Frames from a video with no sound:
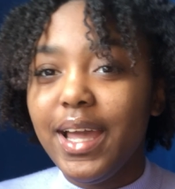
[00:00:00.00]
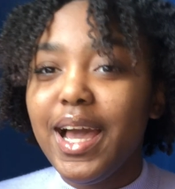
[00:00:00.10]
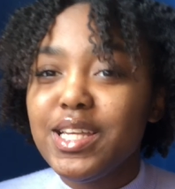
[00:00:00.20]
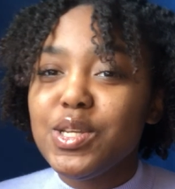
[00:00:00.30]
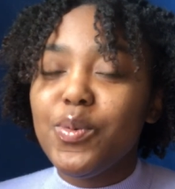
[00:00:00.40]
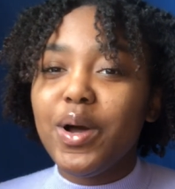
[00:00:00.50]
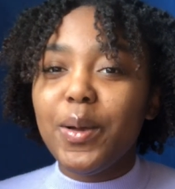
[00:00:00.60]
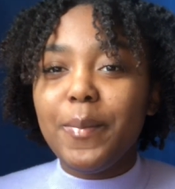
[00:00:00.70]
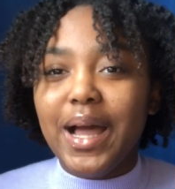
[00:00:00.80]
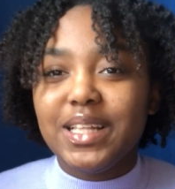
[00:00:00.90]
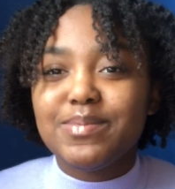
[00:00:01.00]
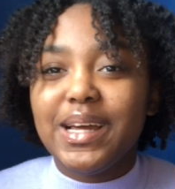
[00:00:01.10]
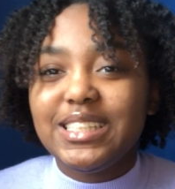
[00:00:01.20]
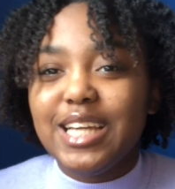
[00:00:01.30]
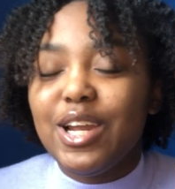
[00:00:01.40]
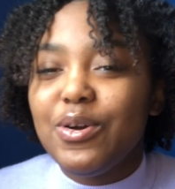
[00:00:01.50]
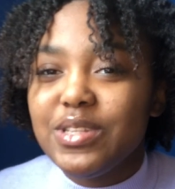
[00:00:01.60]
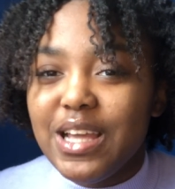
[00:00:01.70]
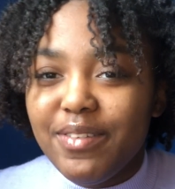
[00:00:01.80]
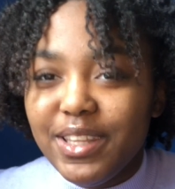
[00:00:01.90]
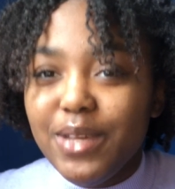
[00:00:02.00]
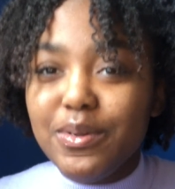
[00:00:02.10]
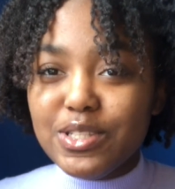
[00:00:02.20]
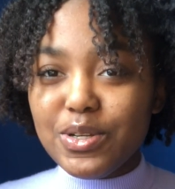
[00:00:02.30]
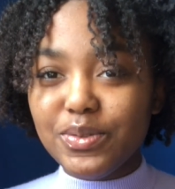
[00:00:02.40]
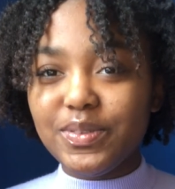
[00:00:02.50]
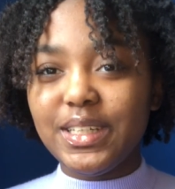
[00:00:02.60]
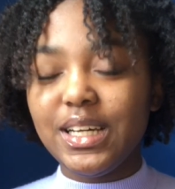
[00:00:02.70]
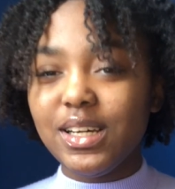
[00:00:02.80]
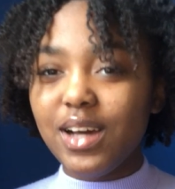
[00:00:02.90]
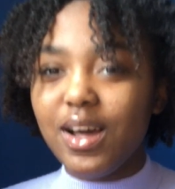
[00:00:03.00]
guys, and welcome back to my channel. It's Everything with Sophia.